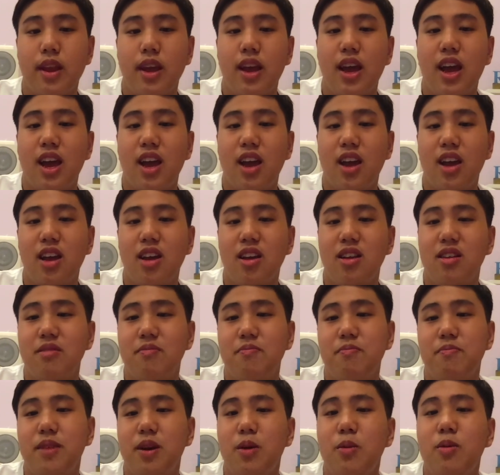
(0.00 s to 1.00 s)

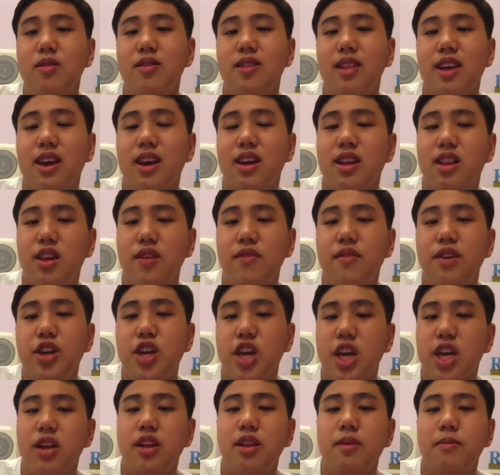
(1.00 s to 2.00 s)
And there was like a TV
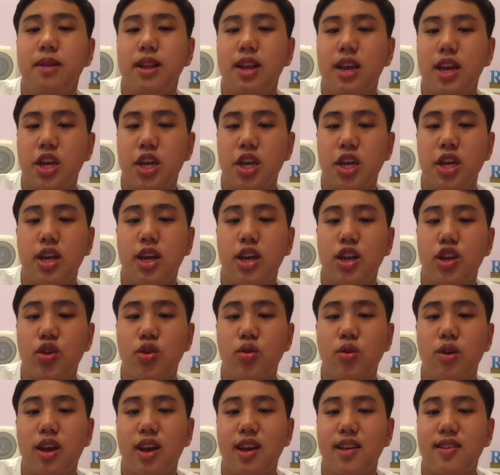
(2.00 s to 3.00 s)
channel in Malaysia that
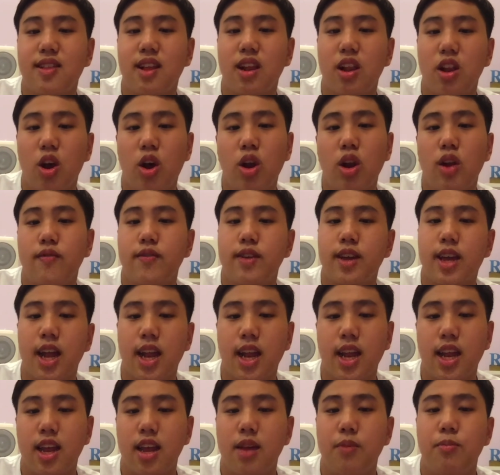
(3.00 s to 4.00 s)
showcased a lot of the
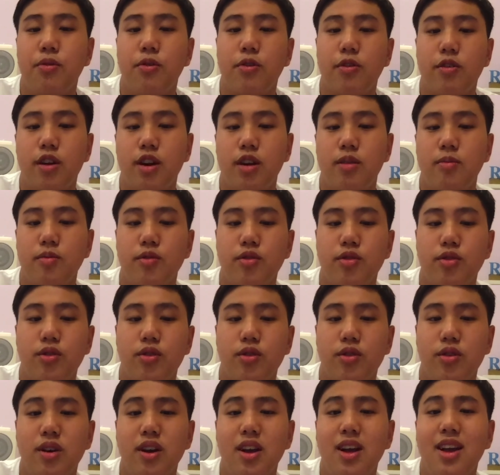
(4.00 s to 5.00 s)
Canadian programs,
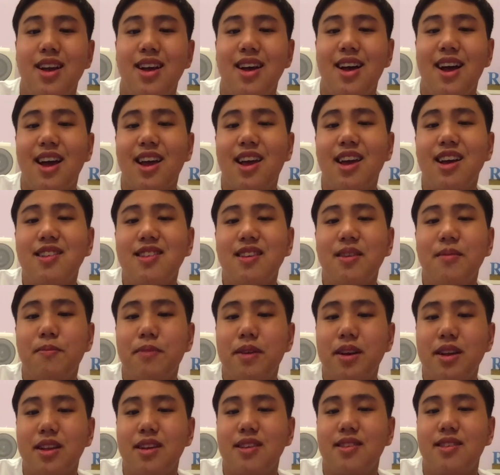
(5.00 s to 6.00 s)
so I guess I
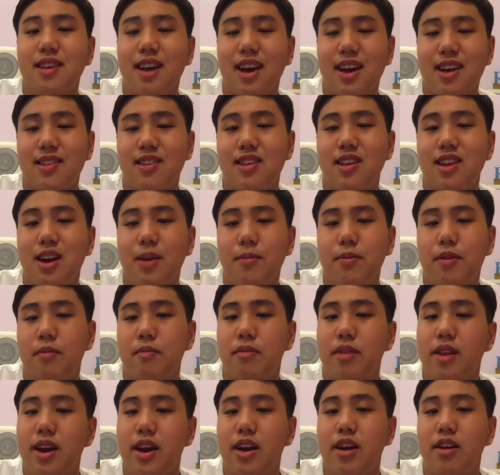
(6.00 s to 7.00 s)
picked this accent up
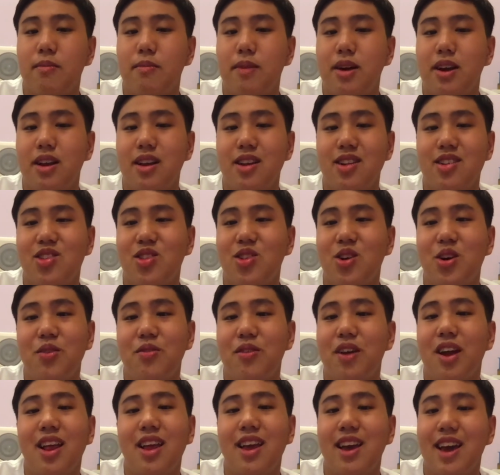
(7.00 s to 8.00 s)
from there, but it's not
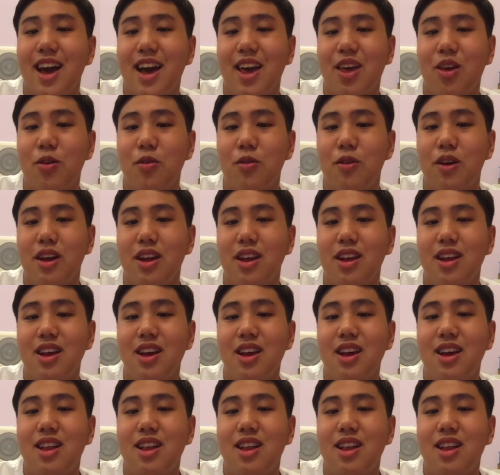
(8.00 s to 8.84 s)
really accurate.